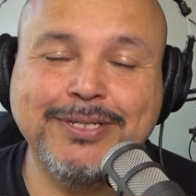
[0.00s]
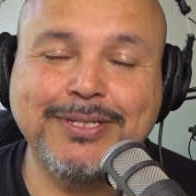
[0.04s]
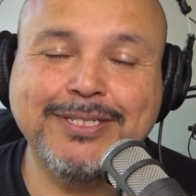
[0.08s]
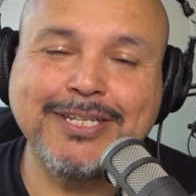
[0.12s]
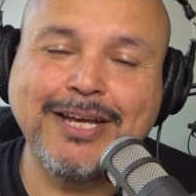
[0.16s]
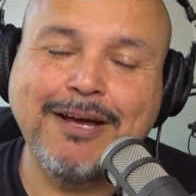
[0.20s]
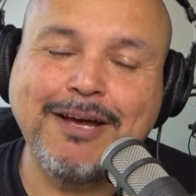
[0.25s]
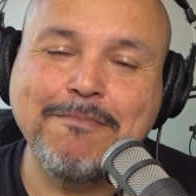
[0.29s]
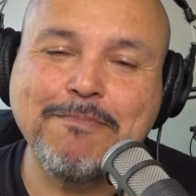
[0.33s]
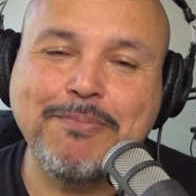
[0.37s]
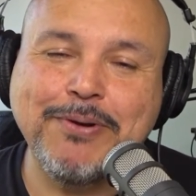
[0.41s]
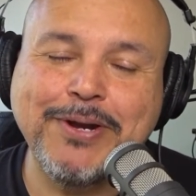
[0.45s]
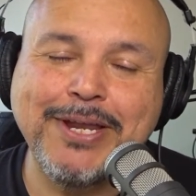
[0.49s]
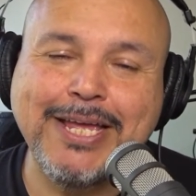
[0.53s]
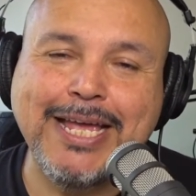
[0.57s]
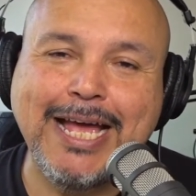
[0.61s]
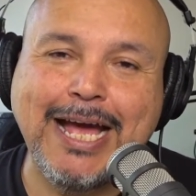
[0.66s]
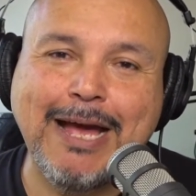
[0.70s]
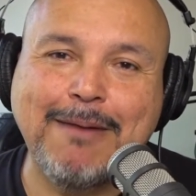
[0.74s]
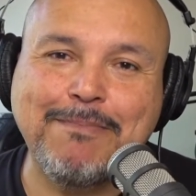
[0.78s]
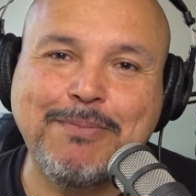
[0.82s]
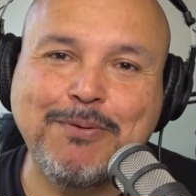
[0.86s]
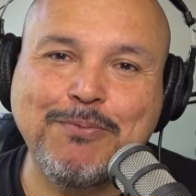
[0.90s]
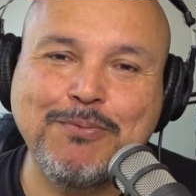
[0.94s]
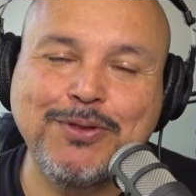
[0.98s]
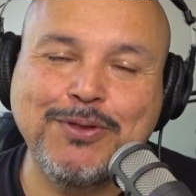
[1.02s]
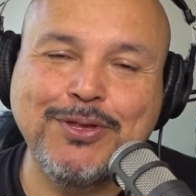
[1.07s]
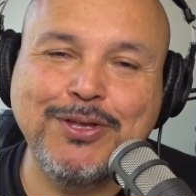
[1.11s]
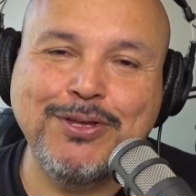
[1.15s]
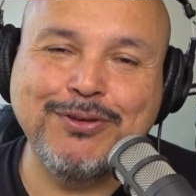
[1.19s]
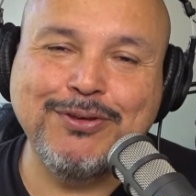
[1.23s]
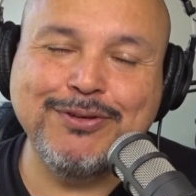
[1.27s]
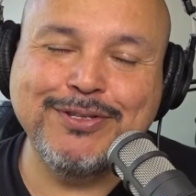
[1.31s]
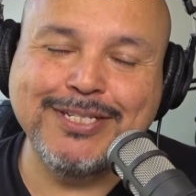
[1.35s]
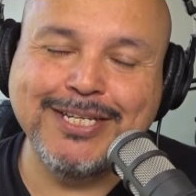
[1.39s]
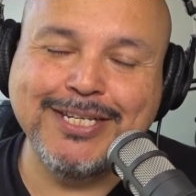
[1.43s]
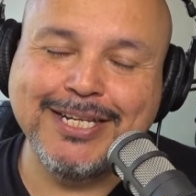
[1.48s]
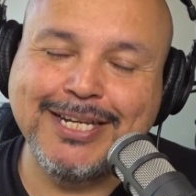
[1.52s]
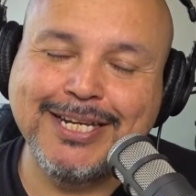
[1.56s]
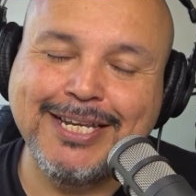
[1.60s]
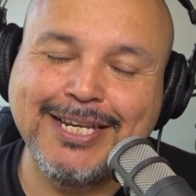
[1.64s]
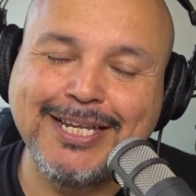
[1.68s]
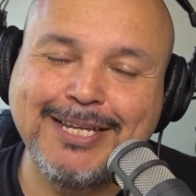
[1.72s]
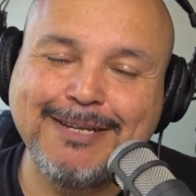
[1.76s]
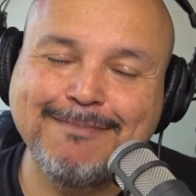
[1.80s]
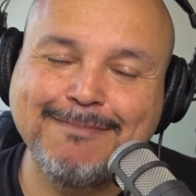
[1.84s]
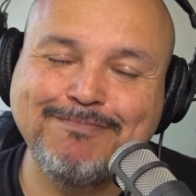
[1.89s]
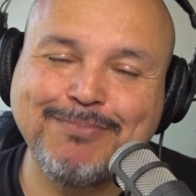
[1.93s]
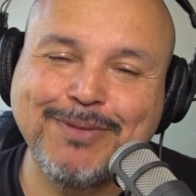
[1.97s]
So I'm pretty happy with the
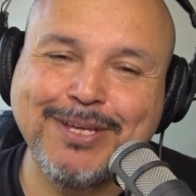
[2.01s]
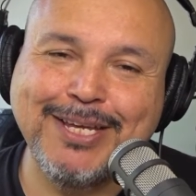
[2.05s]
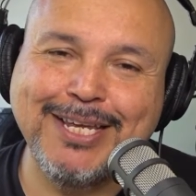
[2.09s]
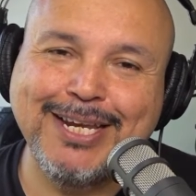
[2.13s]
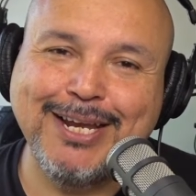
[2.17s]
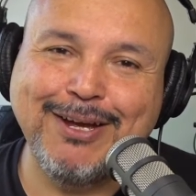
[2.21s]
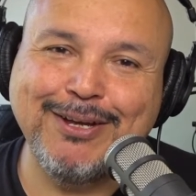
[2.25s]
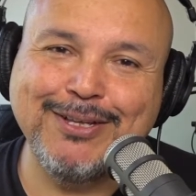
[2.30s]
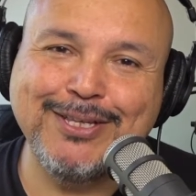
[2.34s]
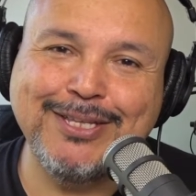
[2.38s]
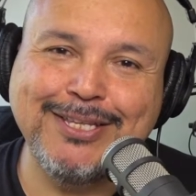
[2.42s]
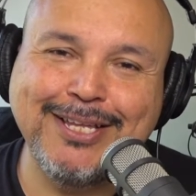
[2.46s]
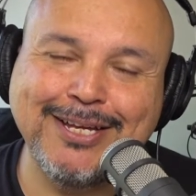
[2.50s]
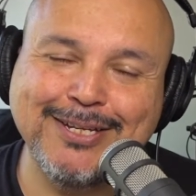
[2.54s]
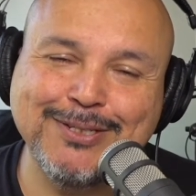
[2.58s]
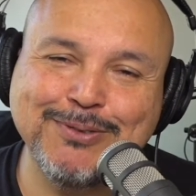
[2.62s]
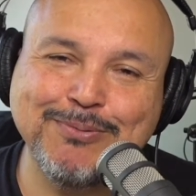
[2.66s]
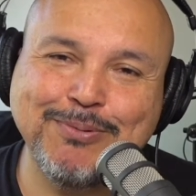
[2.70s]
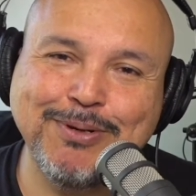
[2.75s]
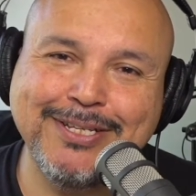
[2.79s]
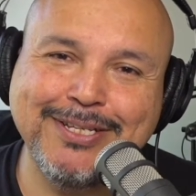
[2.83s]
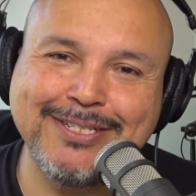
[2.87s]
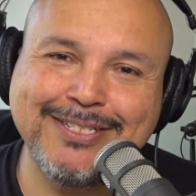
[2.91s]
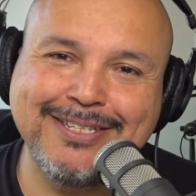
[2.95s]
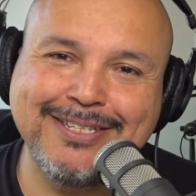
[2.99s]
utility. It does what it's